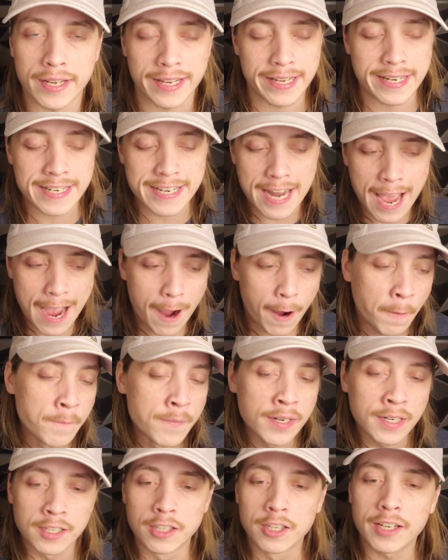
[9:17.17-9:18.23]
And now,
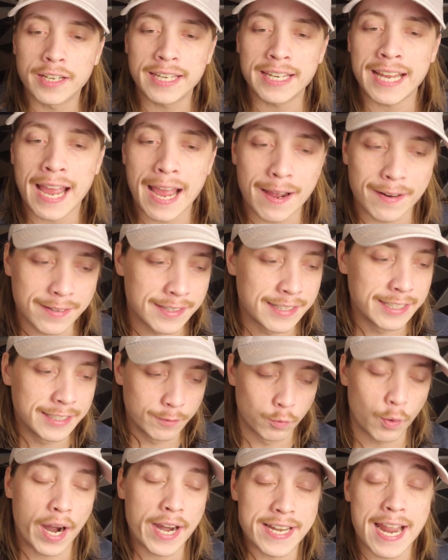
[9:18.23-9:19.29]
looking at
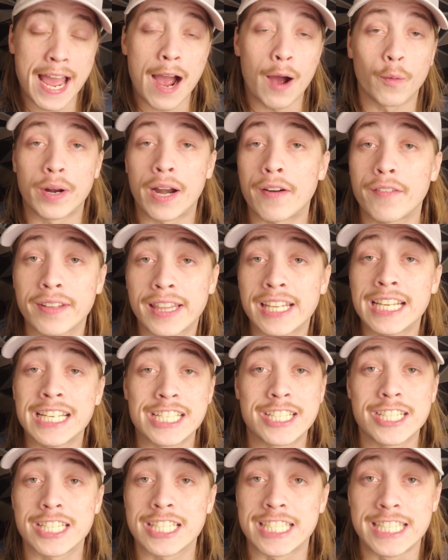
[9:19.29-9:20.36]
right now, when everything is
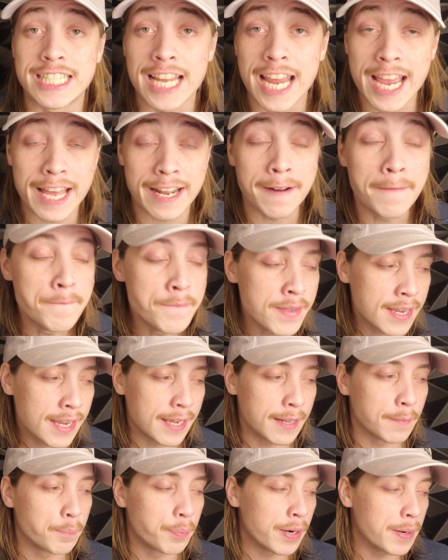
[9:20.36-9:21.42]
just dead,
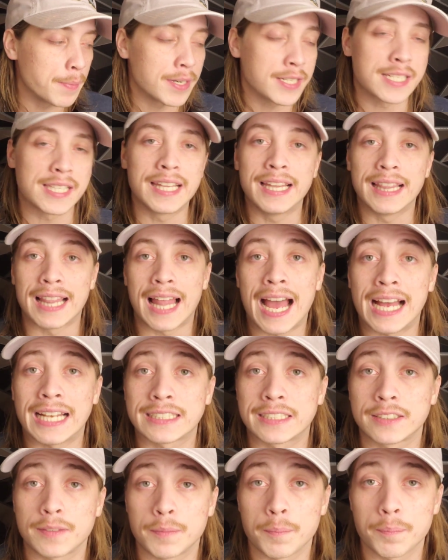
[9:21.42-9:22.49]
and pretty much the
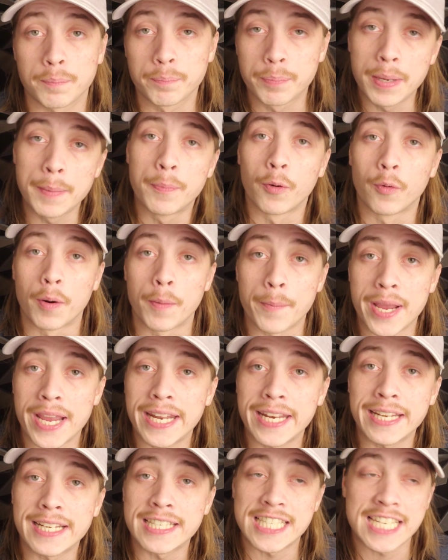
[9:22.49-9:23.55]
last people
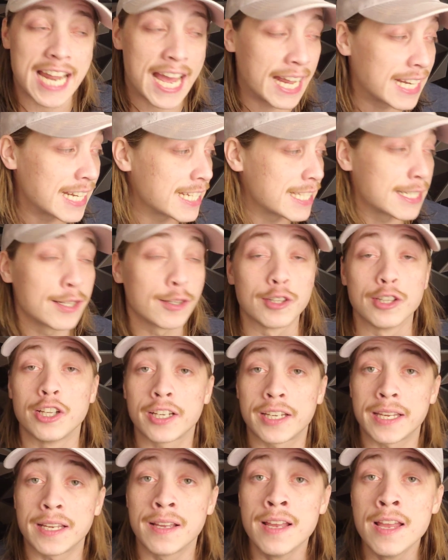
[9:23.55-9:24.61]
remaining standing still
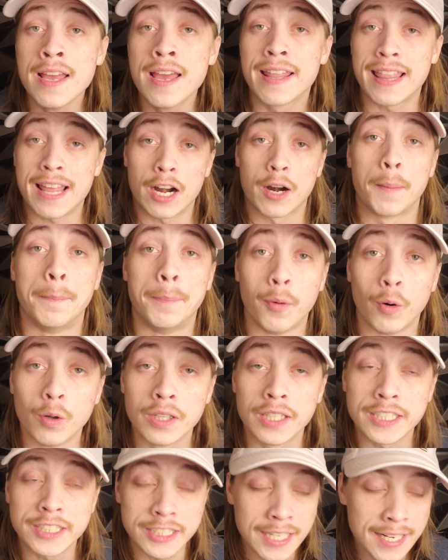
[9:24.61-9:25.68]
looking that are
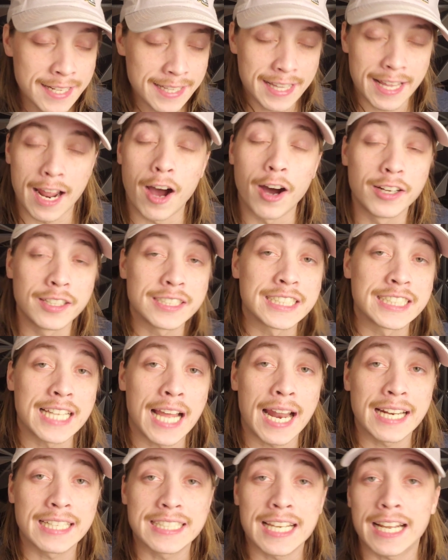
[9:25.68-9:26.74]
bullish, that
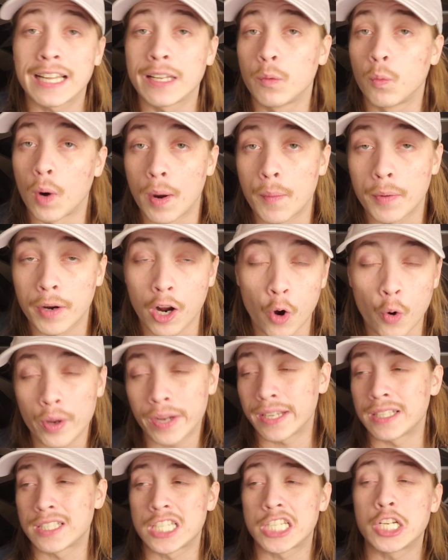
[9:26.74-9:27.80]
understand exactly where we're going,
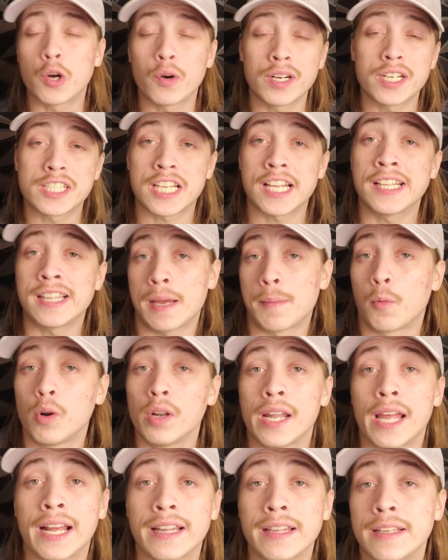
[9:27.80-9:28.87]
and still understand that more
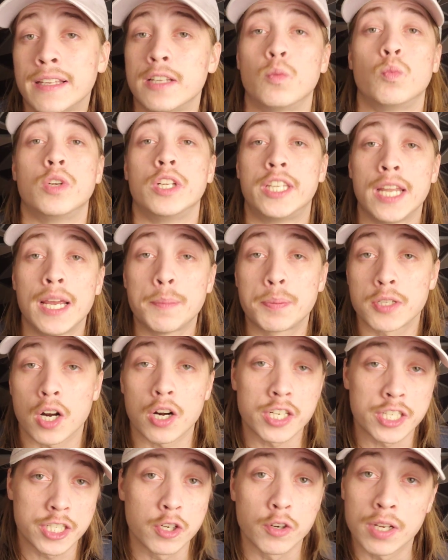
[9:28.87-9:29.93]
likely dips are
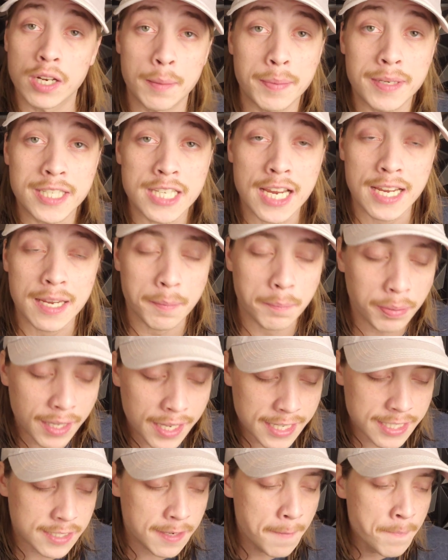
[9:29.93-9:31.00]
still going to be taking place.